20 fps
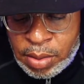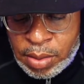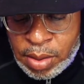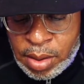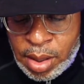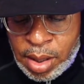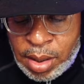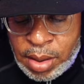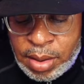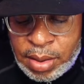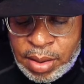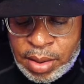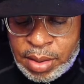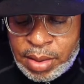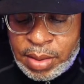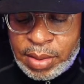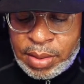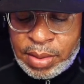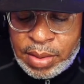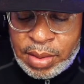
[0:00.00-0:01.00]
uh,
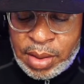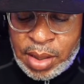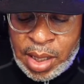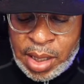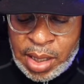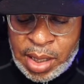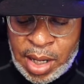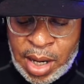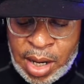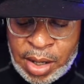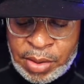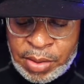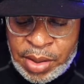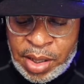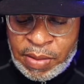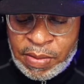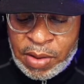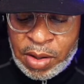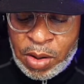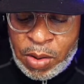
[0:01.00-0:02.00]
like I don't
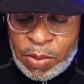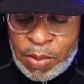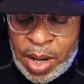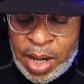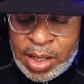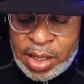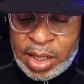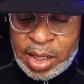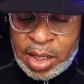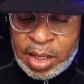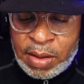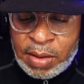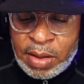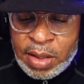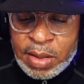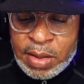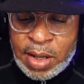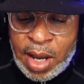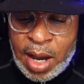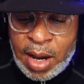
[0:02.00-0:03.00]
even know why they give
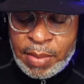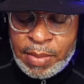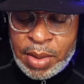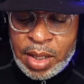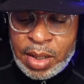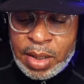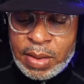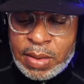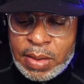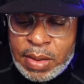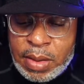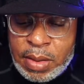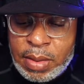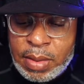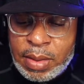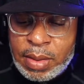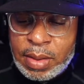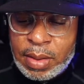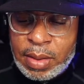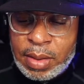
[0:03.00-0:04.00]
this guy minutes.
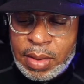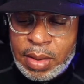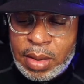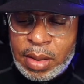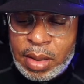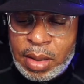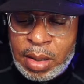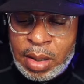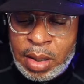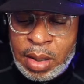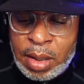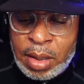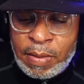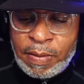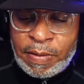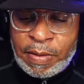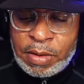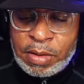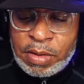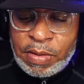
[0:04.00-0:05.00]
He
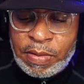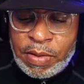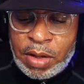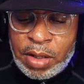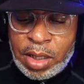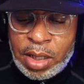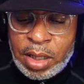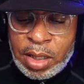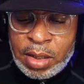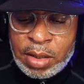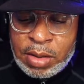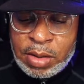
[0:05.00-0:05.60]
first of all he looks